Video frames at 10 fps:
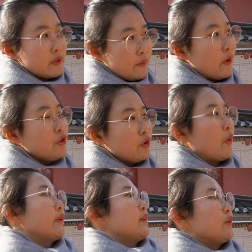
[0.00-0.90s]
Someone who
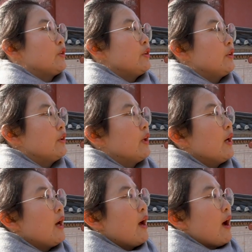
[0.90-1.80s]
wanted to
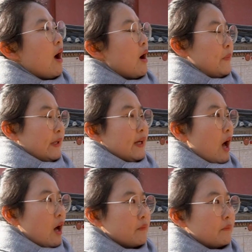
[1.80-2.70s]

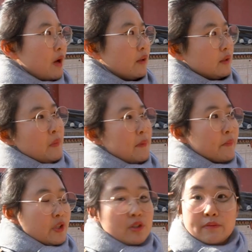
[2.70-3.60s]
become the
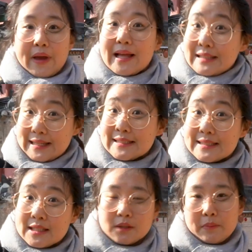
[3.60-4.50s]
members of
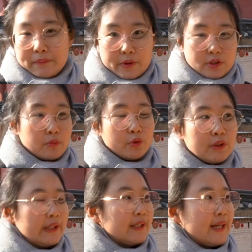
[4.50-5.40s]
elites, the members of
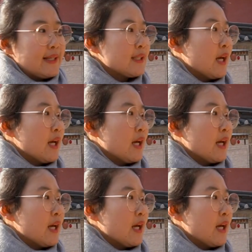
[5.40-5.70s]
ruling class,